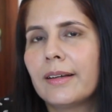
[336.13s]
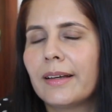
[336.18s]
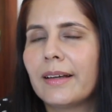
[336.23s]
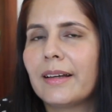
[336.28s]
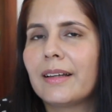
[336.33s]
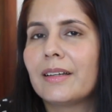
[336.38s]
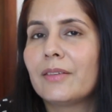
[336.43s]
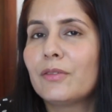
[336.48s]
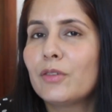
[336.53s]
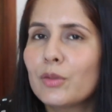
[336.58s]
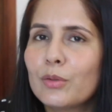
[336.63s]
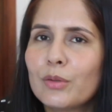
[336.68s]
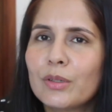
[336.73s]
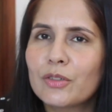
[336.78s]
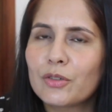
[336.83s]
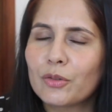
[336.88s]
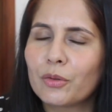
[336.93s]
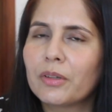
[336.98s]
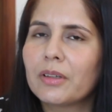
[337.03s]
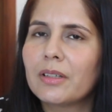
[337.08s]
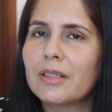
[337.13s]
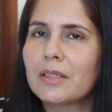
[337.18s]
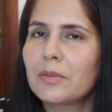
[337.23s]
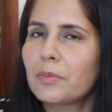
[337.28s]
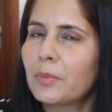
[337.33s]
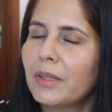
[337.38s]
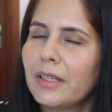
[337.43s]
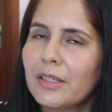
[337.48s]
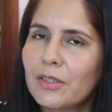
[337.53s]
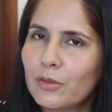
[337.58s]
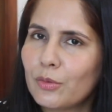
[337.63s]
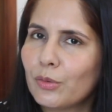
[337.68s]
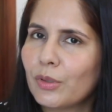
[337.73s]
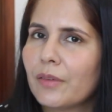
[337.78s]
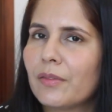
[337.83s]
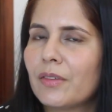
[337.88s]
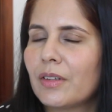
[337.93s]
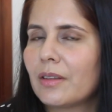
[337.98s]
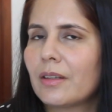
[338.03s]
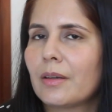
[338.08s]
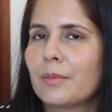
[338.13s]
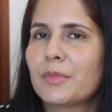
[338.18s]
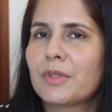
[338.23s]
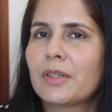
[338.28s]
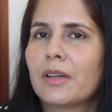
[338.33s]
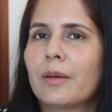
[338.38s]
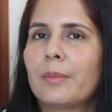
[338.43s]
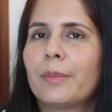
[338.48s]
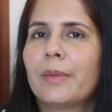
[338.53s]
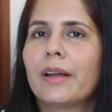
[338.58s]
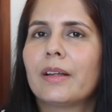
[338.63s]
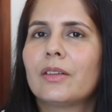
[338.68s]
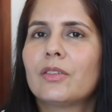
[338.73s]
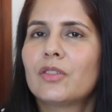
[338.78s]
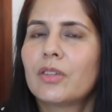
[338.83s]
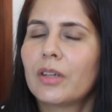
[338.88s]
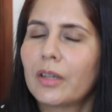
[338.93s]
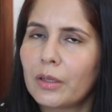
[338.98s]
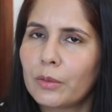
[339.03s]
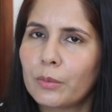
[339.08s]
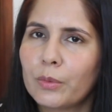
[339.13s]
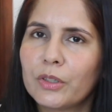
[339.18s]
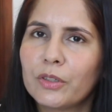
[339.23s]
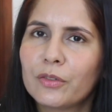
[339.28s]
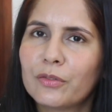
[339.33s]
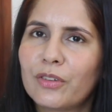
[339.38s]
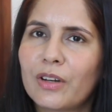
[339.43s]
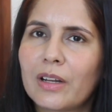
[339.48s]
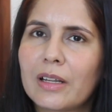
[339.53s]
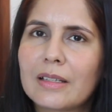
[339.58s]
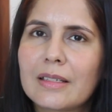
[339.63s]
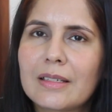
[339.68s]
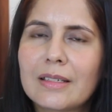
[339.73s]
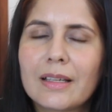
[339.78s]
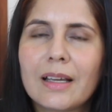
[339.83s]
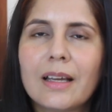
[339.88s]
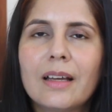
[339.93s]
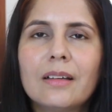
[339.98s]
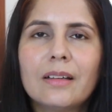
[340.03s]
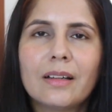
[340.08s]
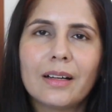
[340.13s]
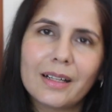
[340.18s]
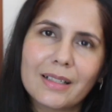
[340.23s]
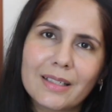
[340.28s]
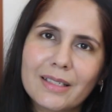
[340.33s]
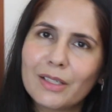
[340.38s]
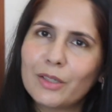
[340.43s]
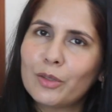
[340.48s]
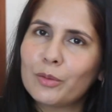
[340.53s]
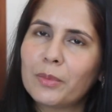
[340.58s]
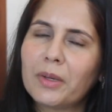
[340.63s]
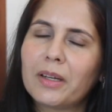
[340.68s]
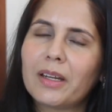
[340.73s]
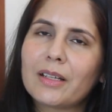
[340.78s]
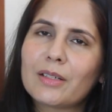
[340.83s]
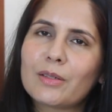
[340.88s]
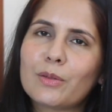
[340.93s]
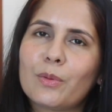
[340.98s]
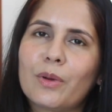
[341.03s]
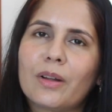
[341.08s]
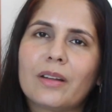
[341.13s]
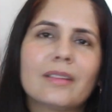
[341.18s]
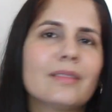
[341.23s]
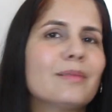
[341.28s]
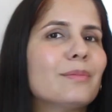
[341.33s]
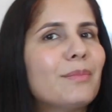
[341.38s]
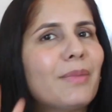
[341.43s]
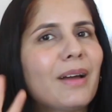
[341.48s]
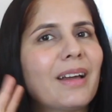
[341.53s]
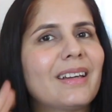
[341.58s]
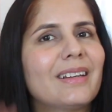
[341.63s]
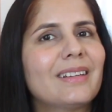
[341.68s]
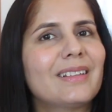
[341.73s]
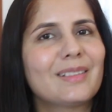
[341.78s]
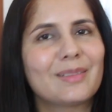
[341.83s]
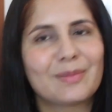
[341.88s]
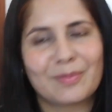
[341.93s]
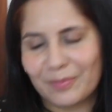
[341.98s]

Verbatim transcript: And if you enjoyed this, please do give it a thumbs up and share it with your friends. I'll see you in my next one. Bye.